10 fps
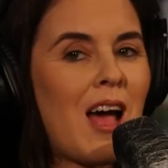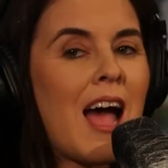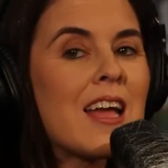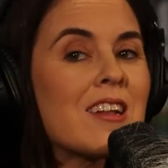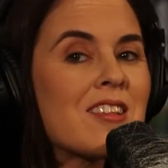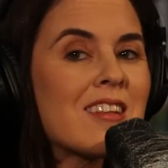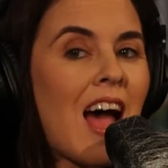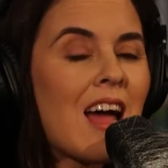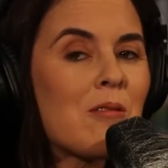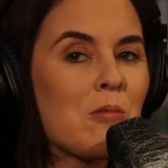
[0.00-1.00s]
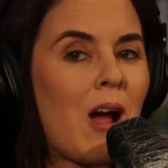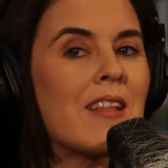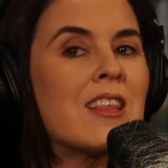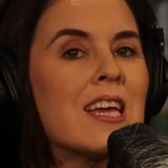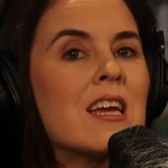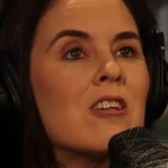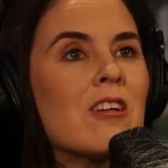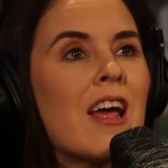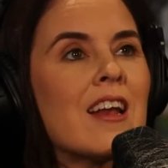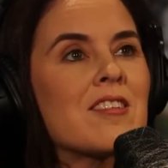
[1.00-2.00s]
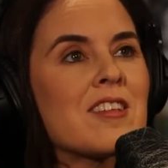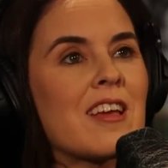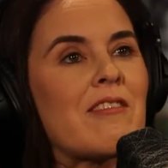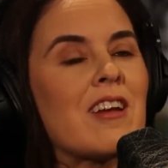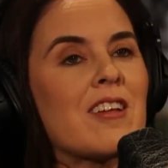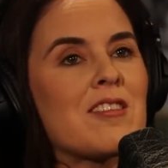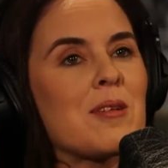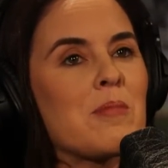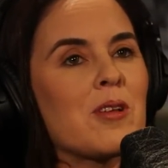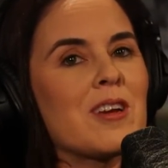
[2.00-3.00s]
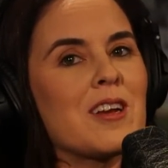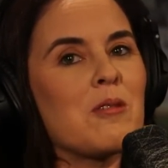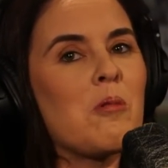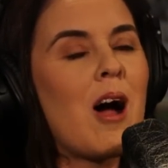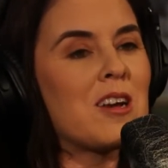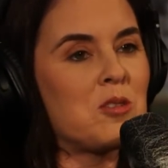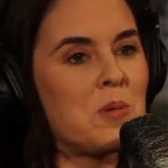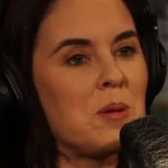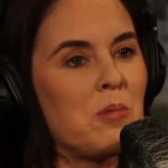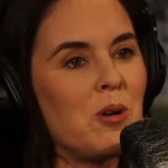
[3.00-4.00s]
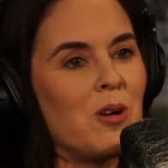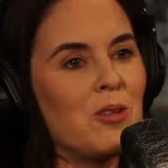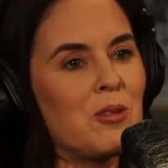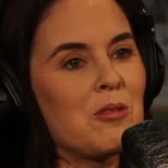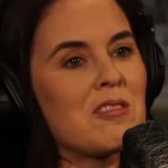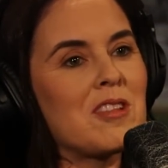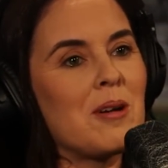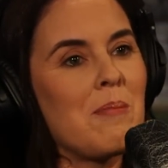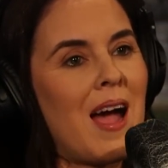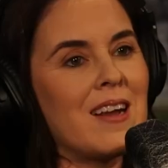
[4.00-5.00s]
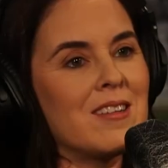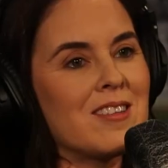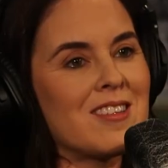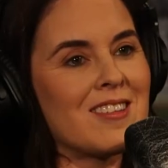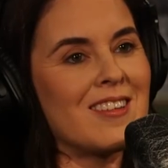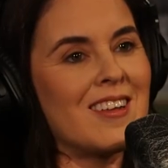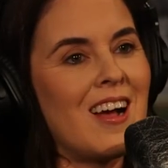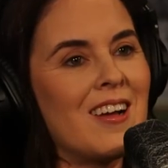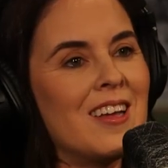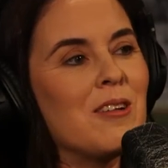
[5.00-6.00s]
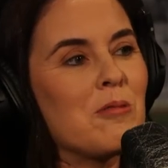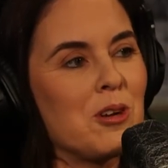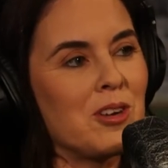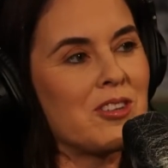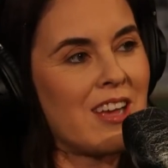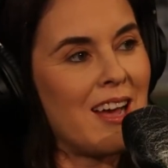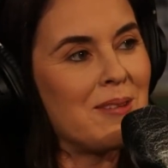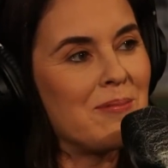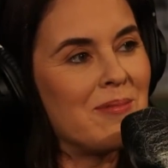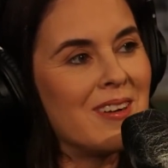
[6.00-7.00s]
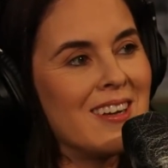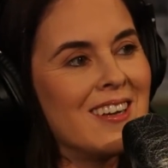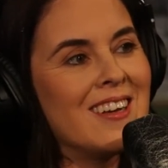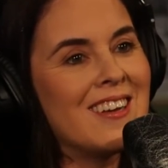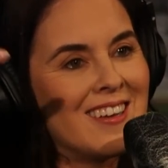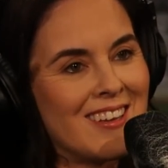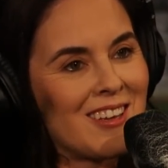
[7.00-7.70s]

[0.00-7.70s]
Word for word: I, it's not right. The internet has given us the ability to watch people lose their minds. Yes, in real time. Yeah. Yes.